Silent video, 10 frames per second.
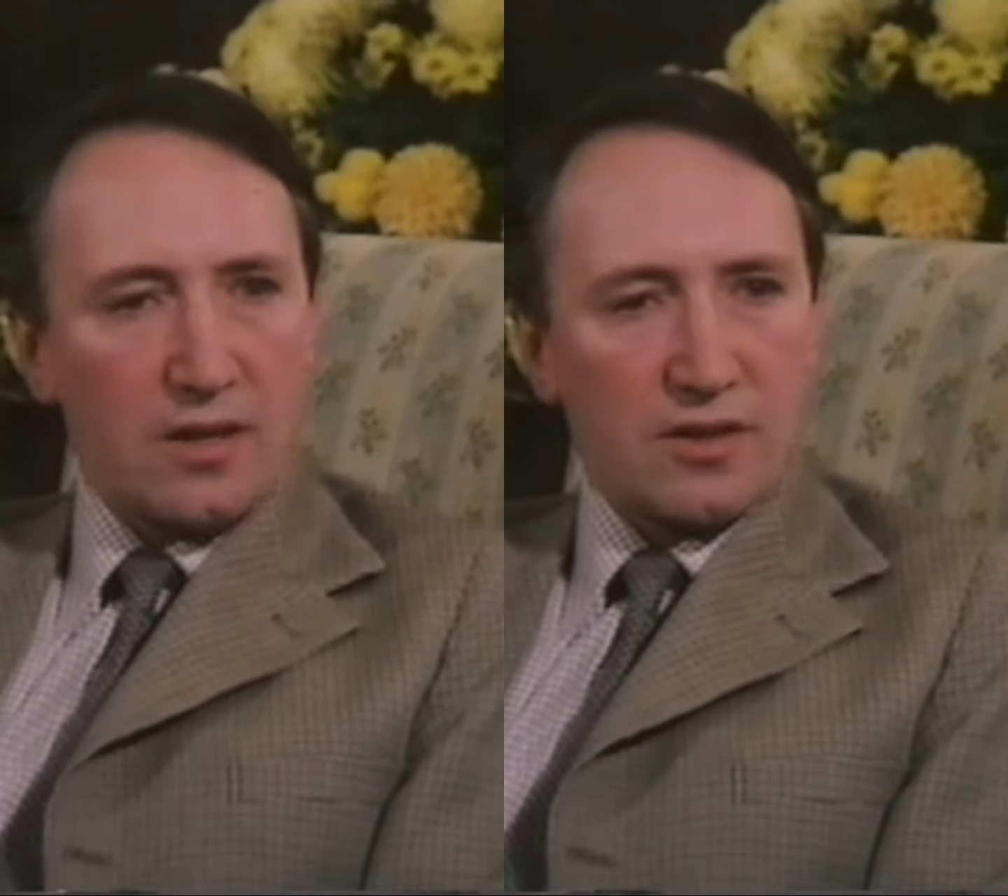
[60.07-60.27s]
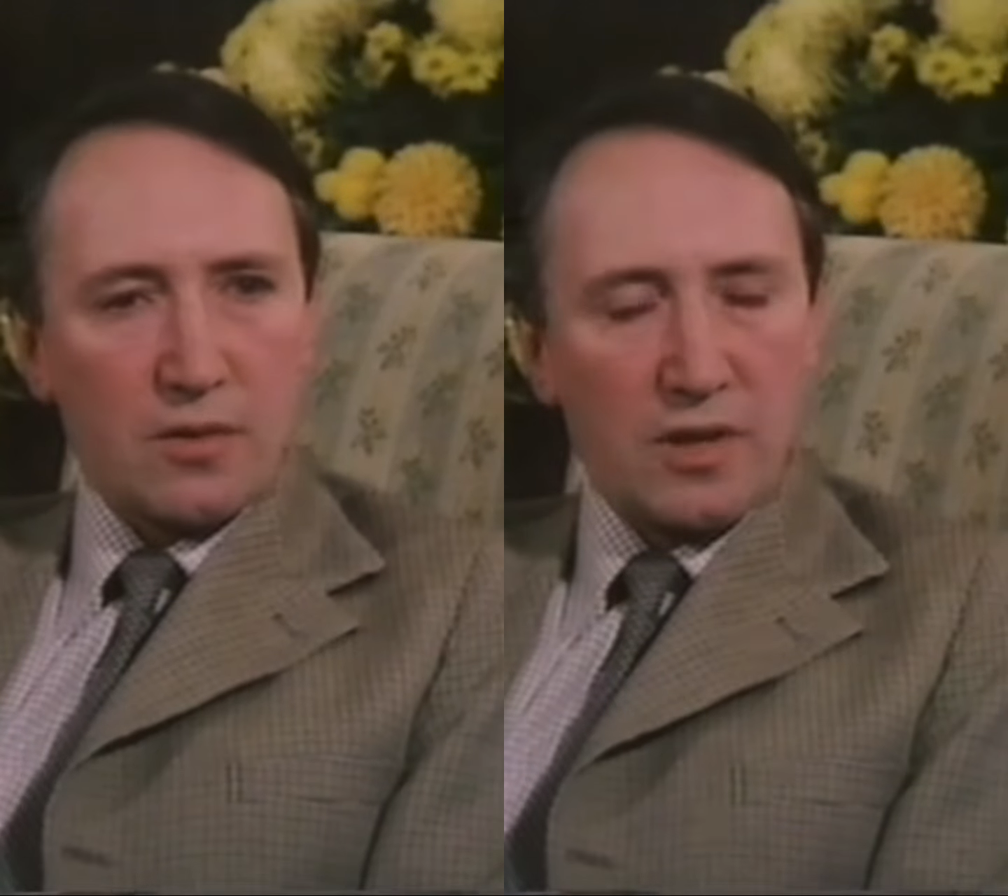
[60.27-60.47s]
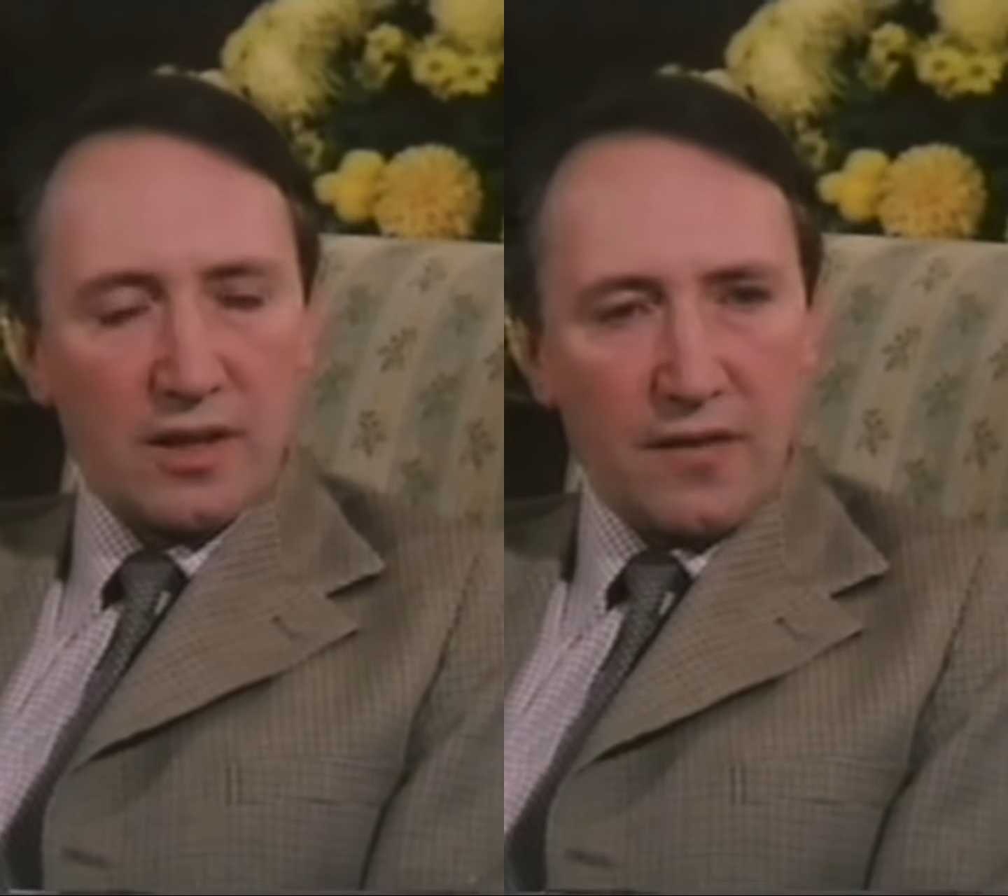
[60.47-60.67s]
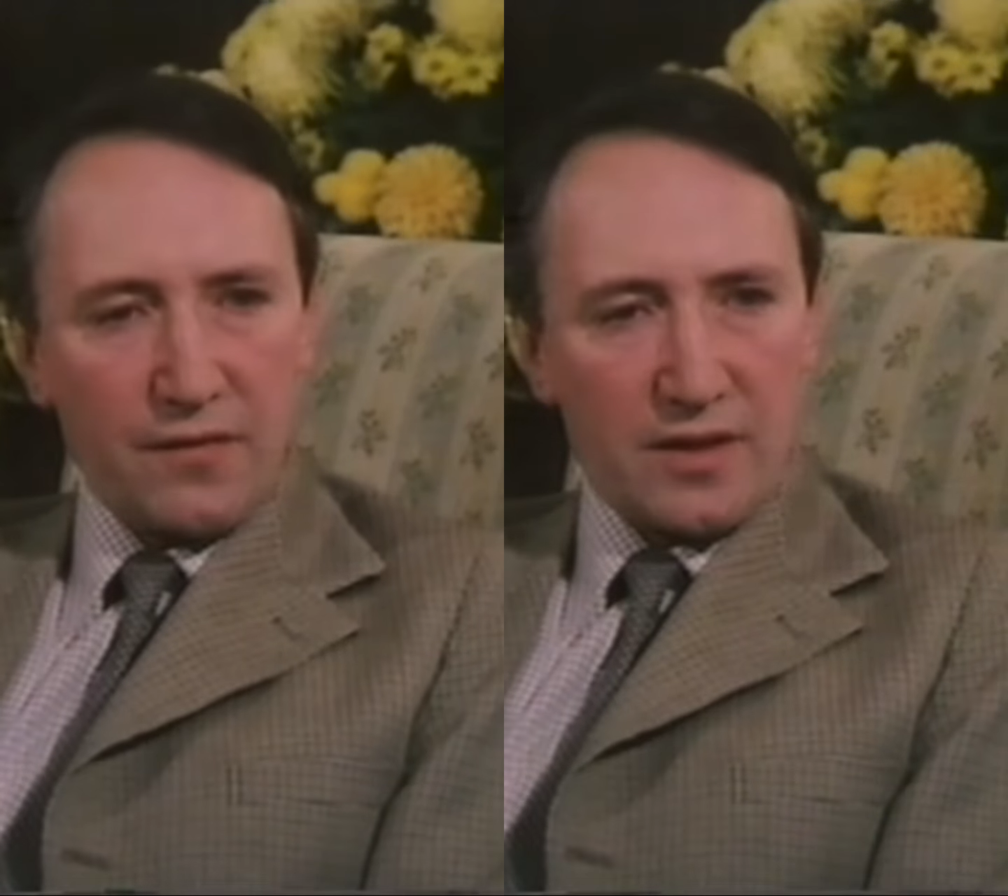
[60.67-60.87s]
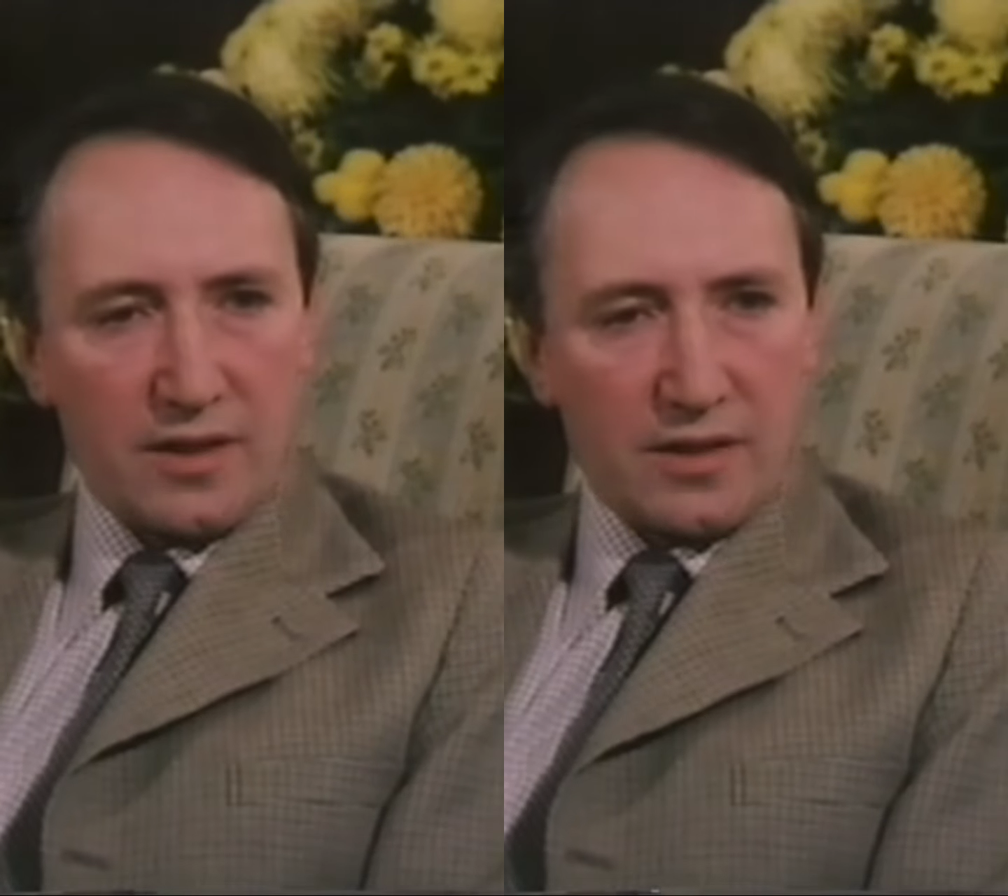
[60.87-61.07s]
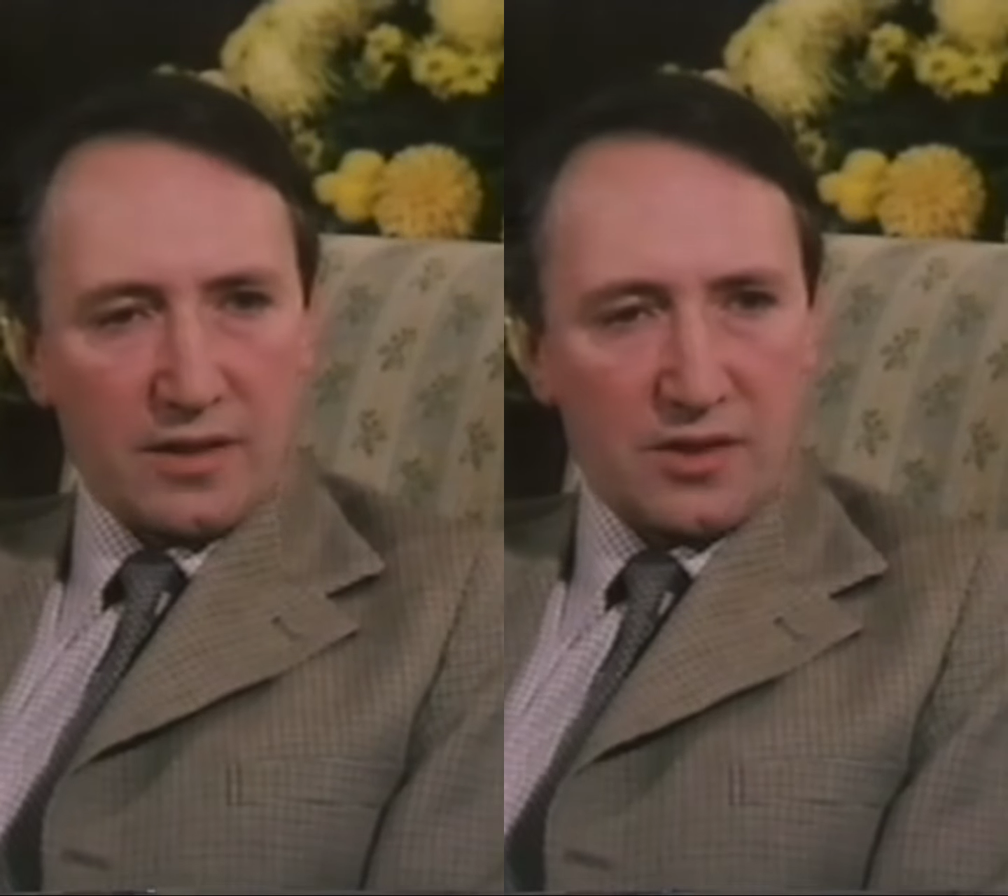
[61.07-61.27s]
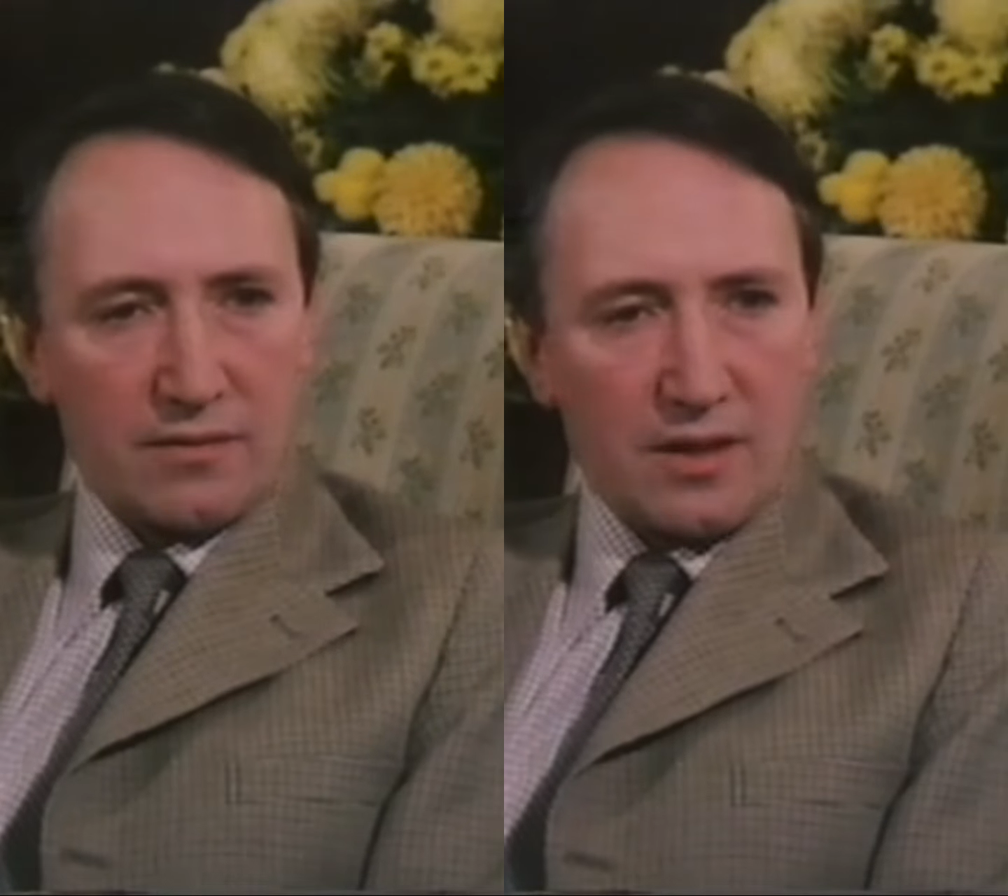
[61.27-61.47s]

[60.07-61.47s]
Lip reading: So we left this